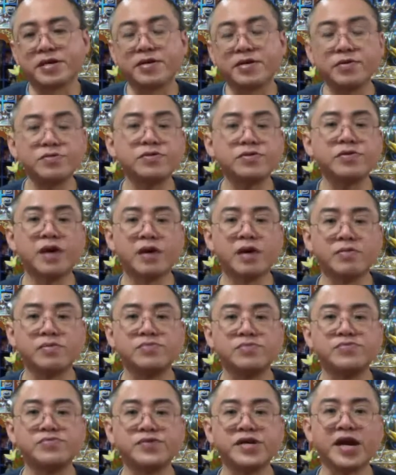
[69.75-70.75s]
and also
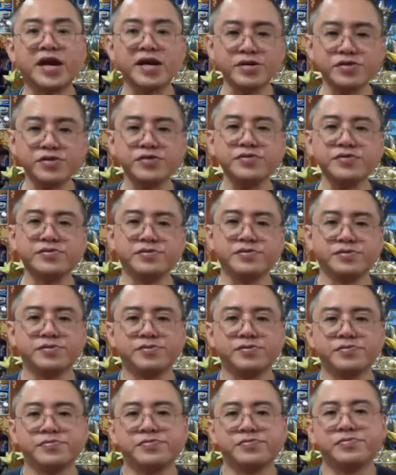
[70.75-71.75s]
our reaction
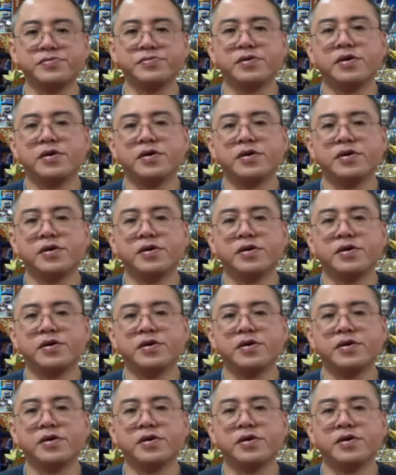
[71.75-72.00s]
to